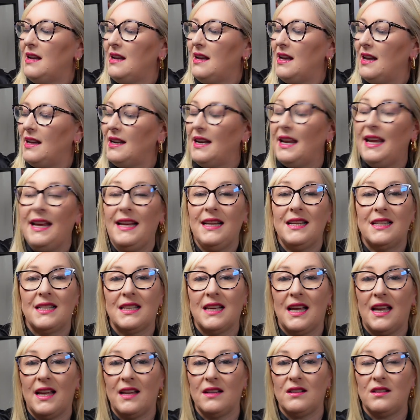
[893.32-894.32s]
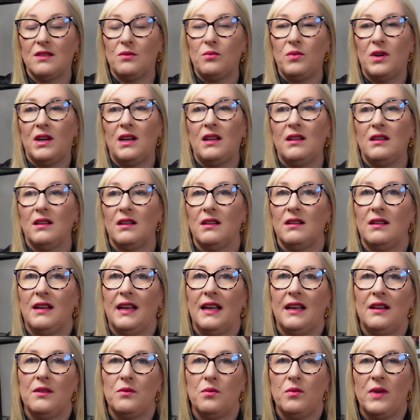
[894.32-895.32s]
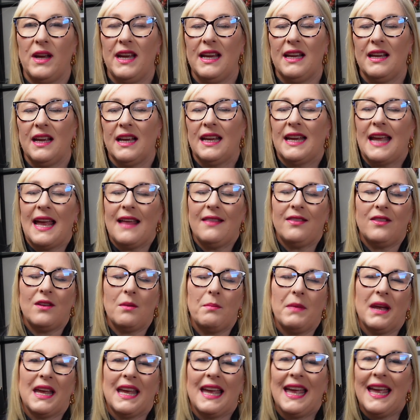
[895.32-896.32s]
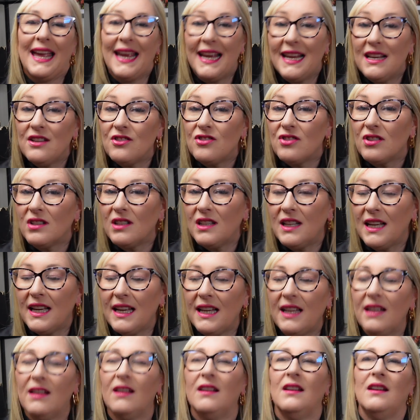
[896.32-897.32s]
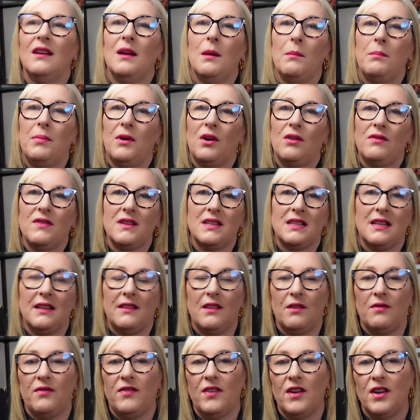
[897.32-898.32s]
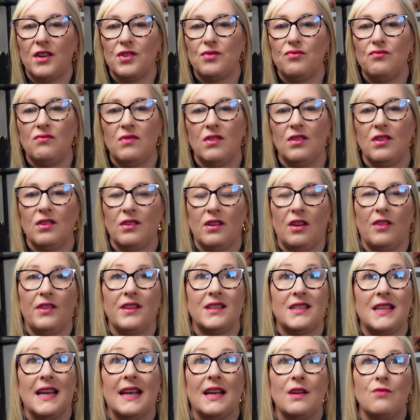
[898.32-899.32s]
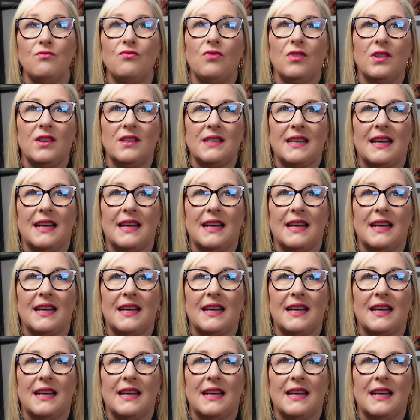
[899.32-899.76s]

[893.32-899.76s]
And he said, well, we get them occasionally, but obviously the first run or the second run has